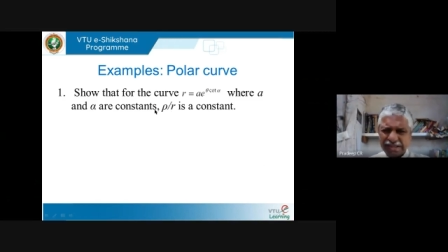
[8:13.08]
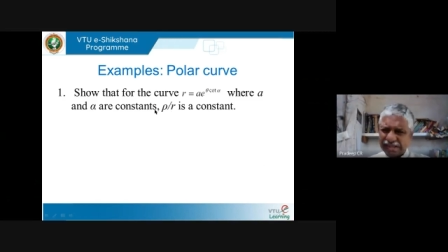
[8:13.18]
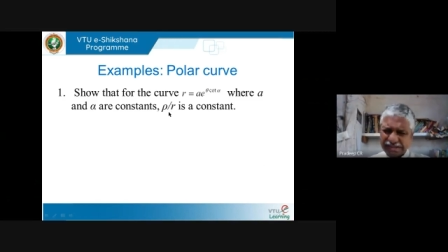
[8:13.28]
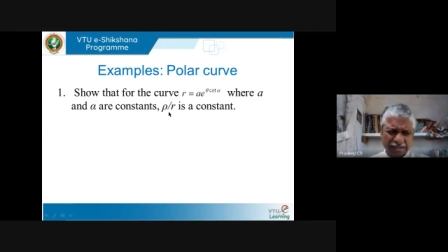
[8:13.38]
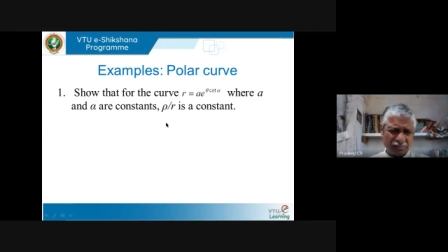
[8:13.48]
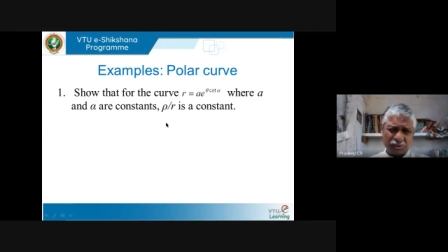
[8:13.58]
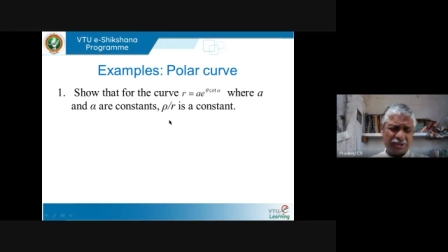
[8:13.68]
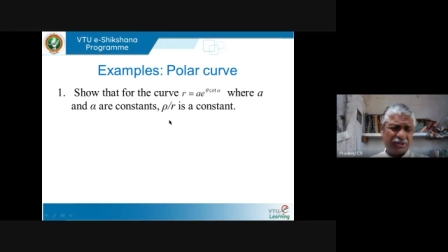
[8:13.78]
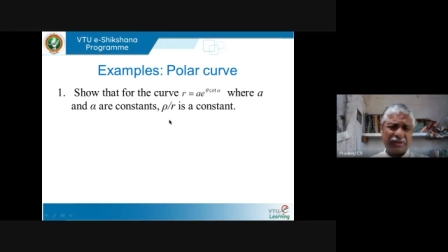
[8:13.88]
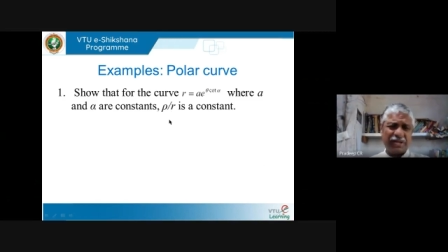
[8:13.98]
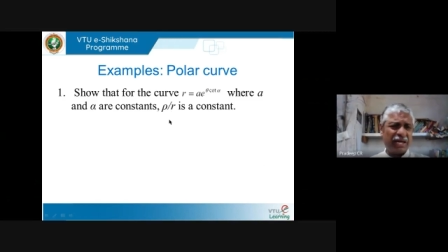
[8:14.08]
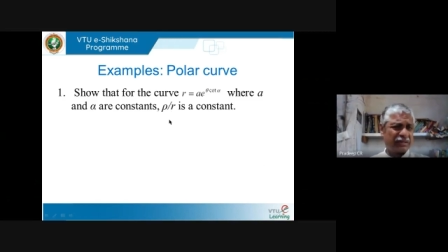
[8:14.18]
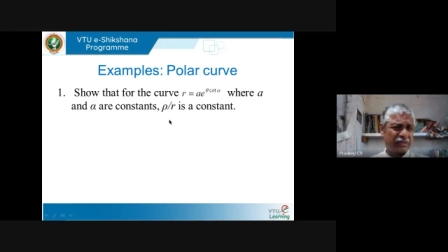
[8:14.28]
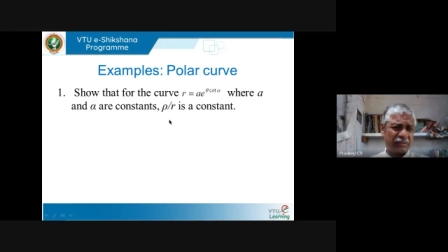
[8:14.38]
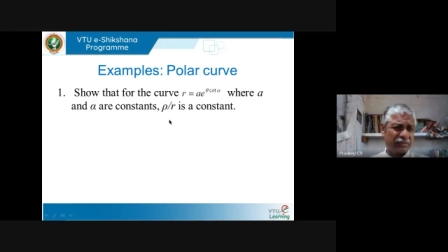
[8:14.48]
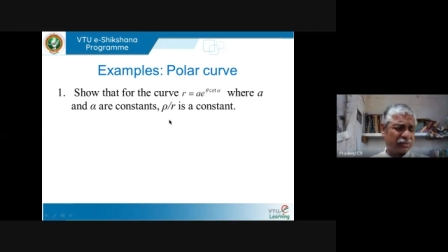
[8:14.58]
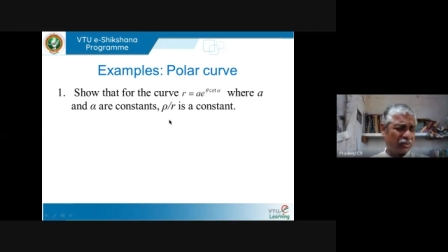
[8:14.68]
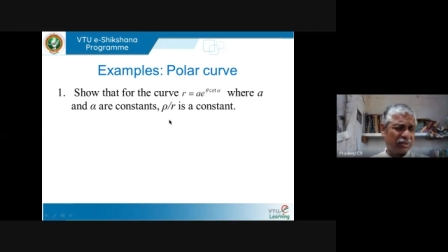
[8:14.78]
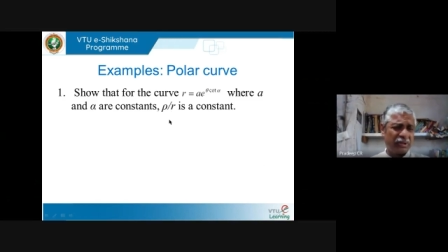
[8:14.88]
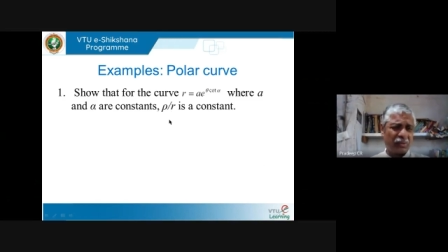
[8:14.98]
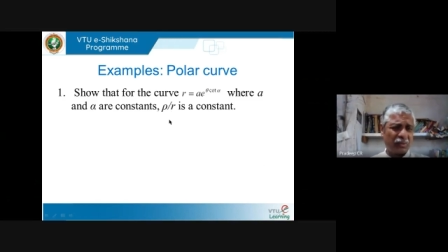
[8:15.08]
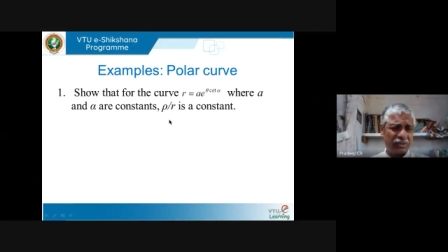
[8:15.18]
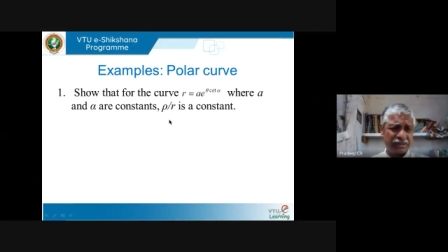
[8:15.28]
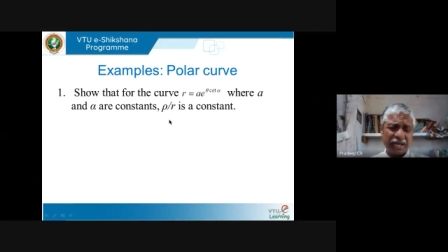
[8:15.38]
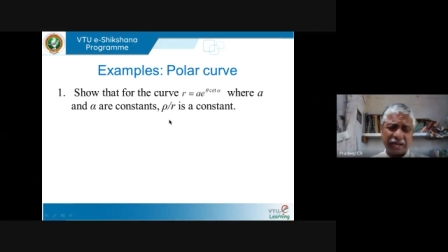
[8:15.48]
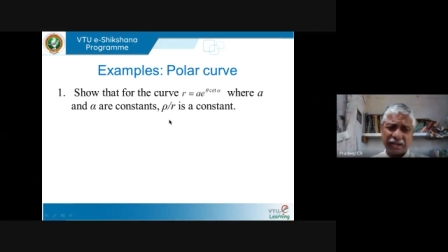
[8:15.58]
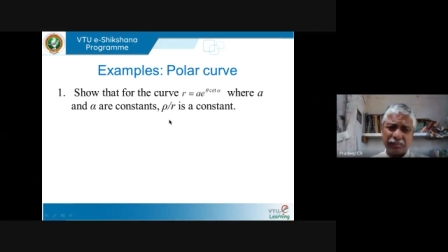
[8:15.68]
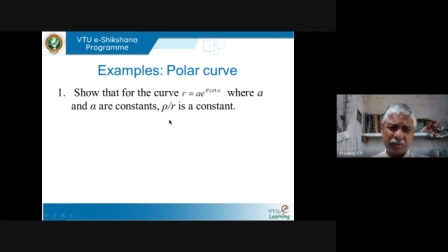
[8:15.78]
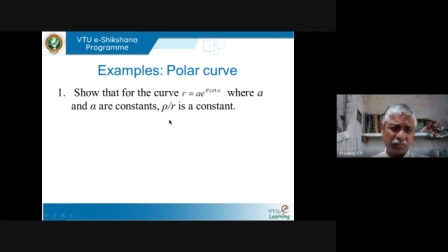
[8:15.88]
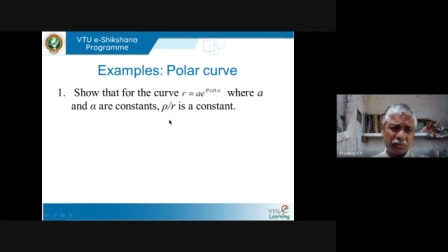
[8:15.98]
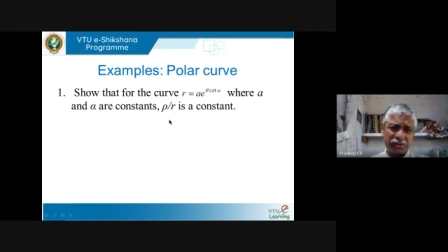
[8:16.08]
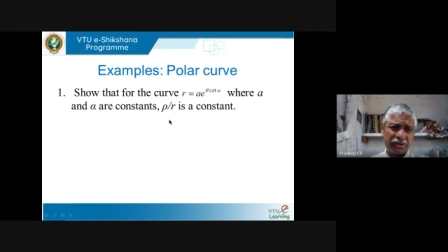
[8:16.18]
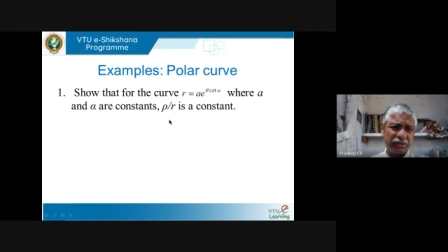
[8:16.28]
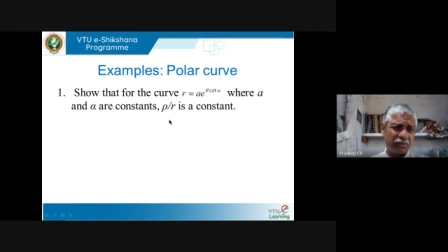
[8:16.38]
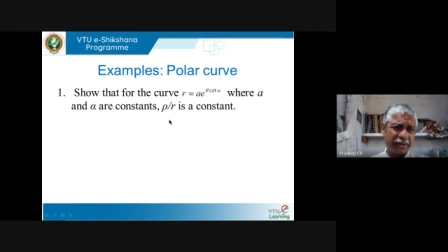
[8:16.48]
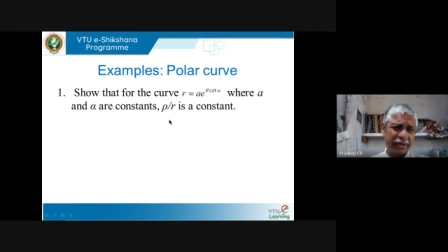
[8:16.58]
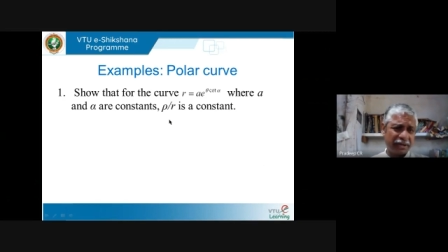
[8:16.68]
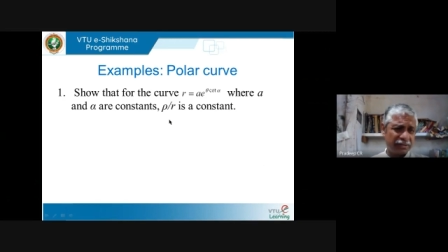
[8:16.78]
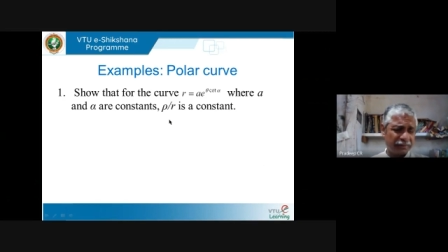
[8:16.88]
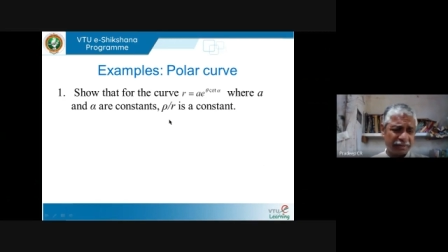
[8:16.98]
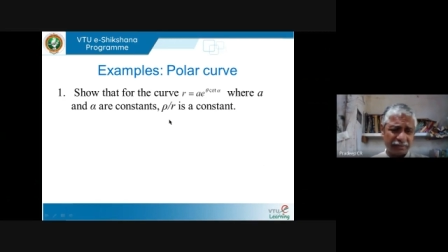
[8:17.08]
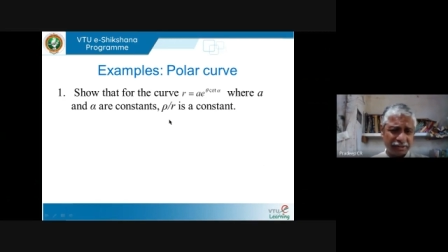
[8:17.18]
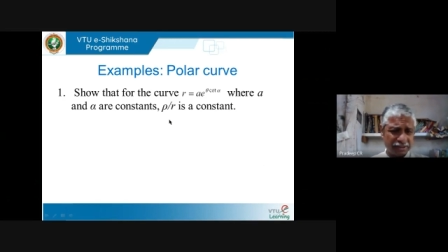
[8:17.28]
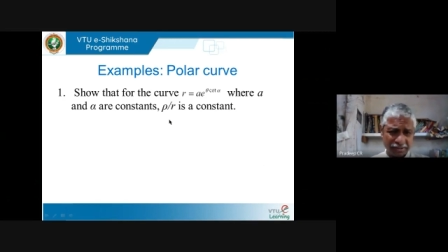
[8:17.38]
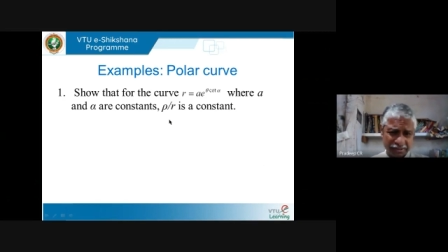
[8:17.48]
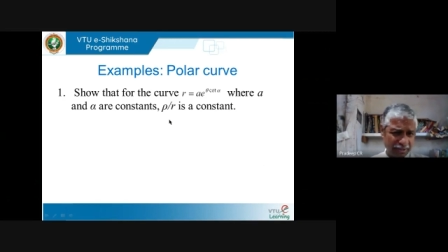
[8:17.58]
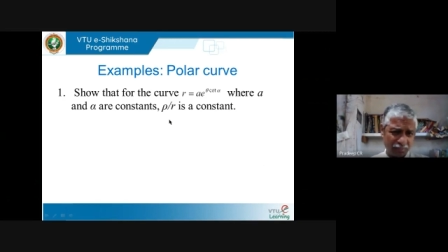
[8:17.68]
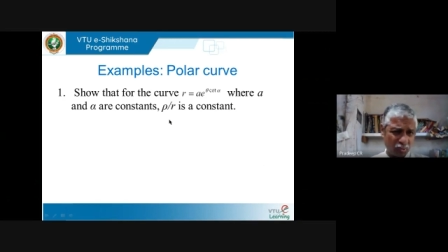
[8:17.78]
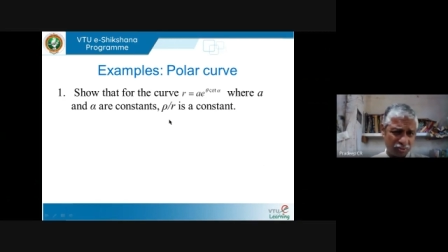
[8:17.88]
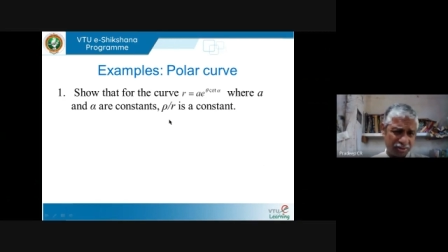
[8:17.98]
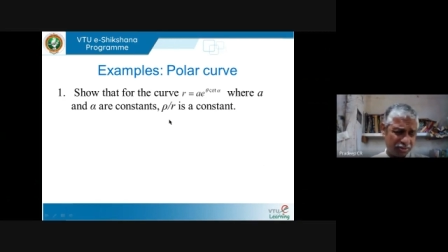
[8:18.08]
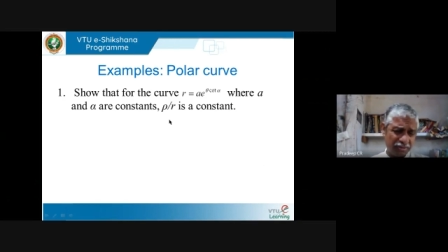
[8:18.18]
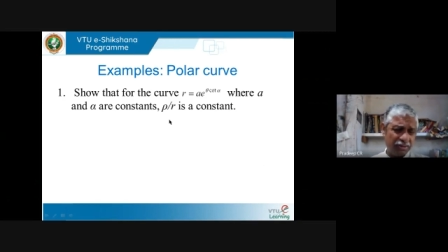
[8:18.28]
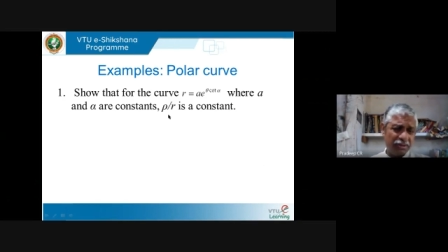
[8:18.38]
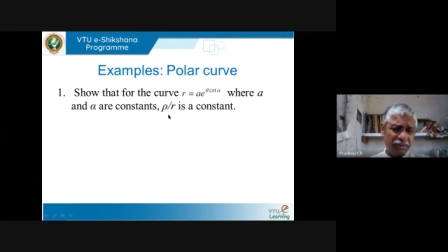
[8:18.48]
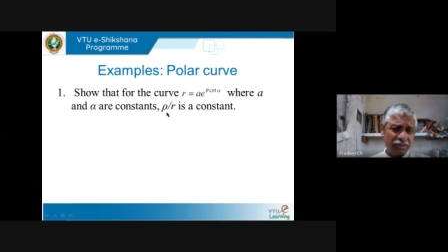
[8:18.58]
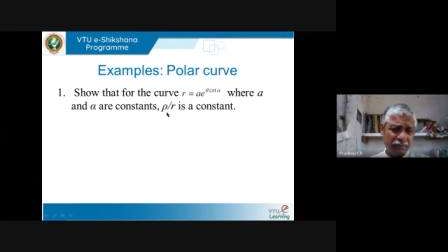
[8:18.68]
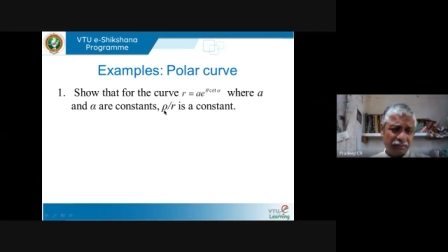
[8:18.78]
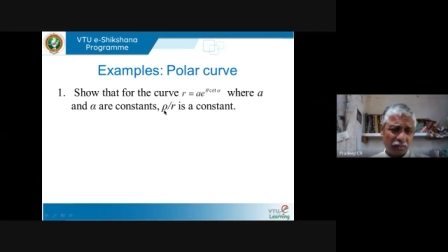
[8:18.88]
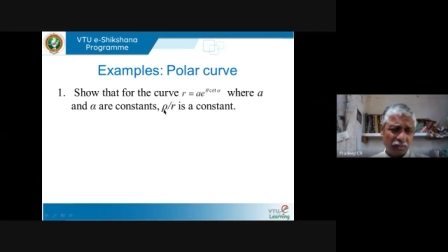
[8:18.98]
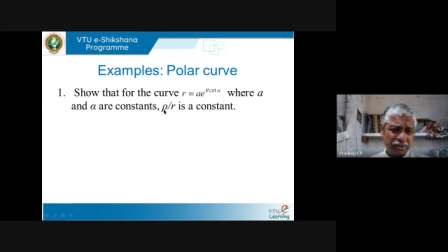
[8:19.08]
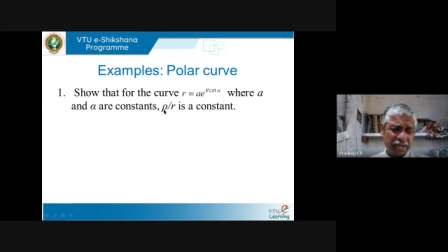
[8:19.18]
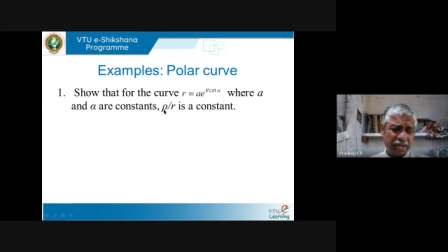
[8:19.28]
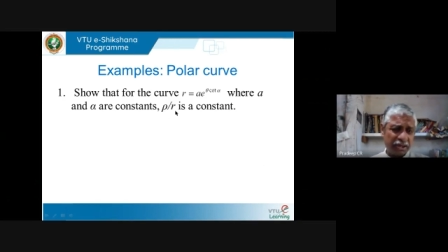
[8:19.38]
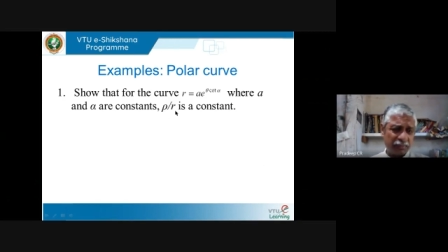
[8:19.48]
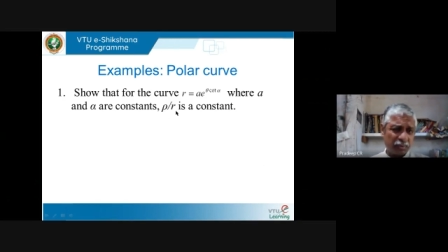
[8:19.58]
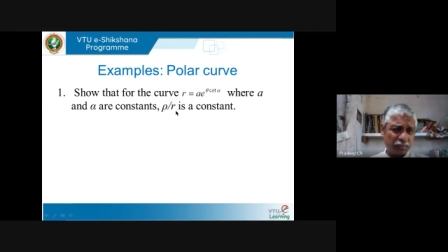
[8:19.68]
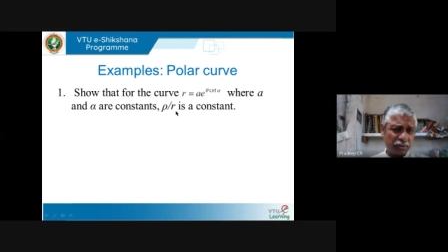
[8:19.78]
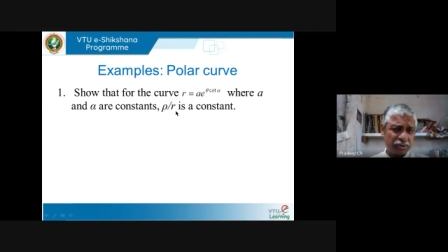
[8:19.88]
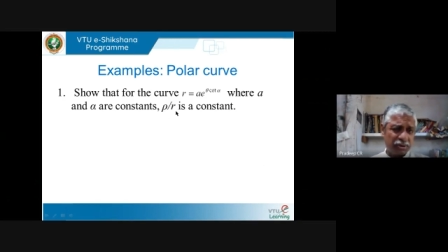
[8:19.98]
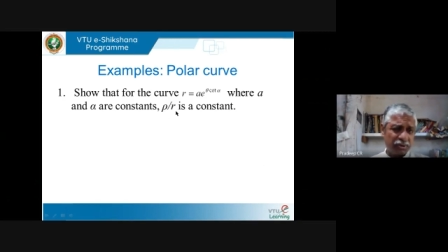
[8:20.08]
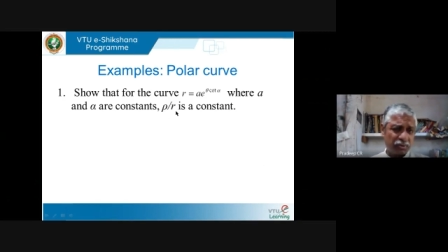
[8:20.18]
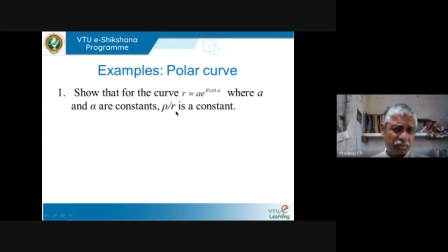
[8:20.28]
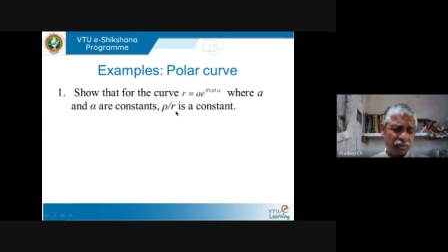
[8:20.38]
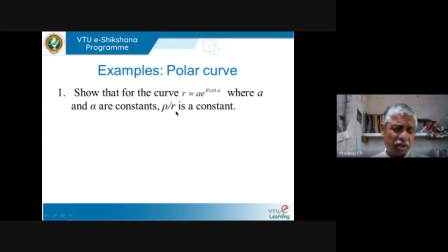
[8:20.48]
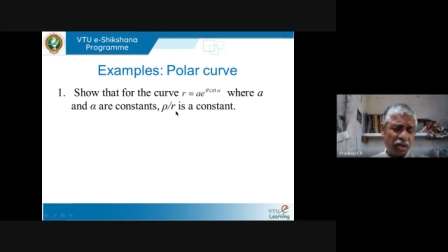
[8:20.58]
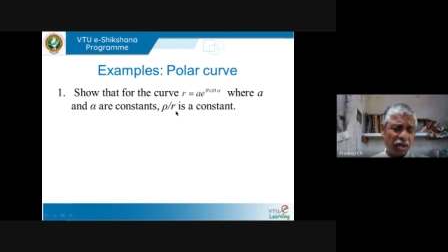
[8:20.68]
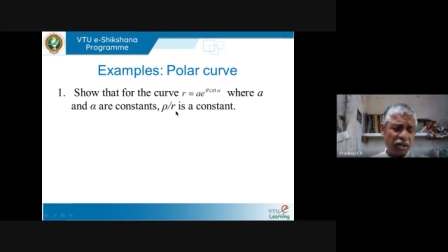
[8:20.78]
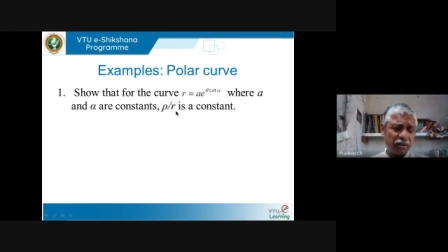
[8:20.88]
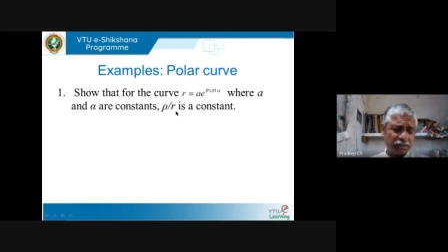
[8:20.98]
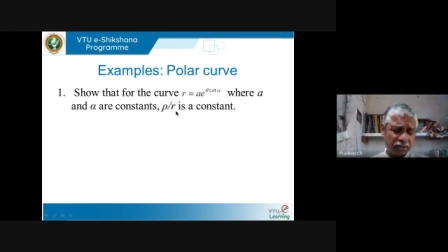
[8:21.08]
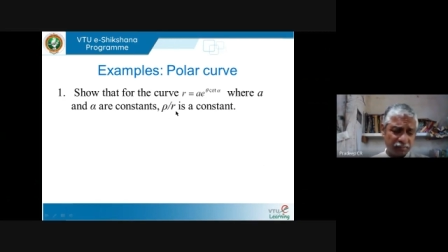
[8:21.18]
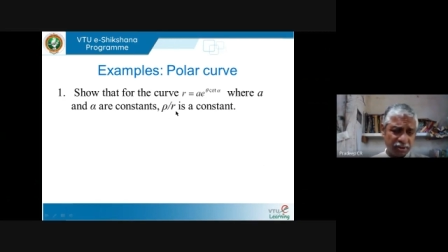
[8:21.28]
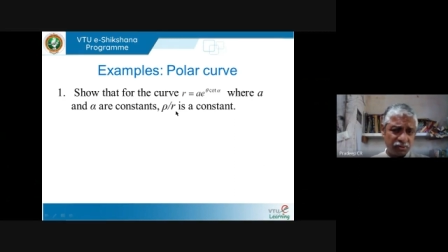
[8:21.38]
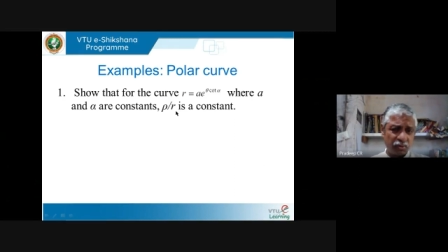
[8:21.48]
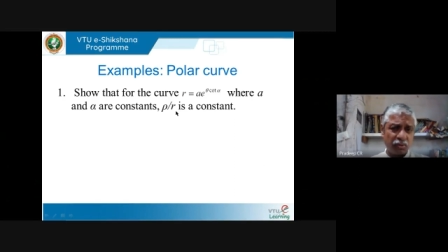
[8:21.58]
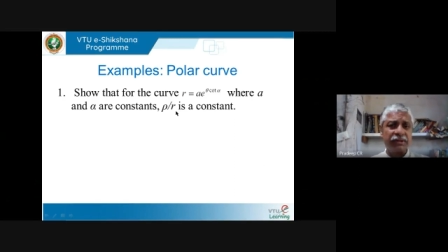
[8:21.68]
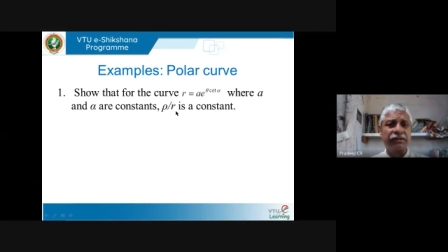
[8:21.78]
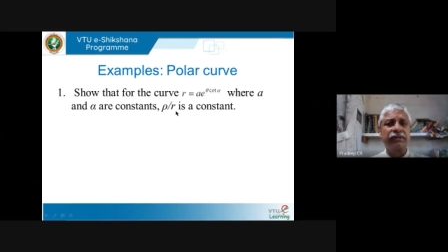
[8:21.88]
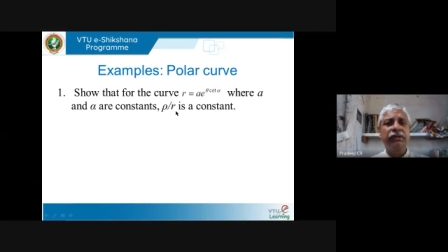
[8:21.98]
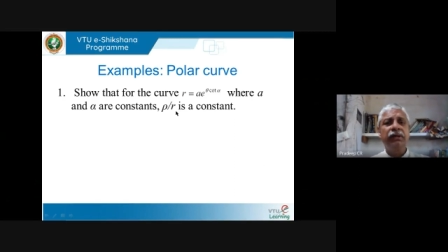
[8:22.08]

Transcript: same question you can ask show that rho is directly proportional to radius of curvature same question if rho is directly proportional to r that means rho is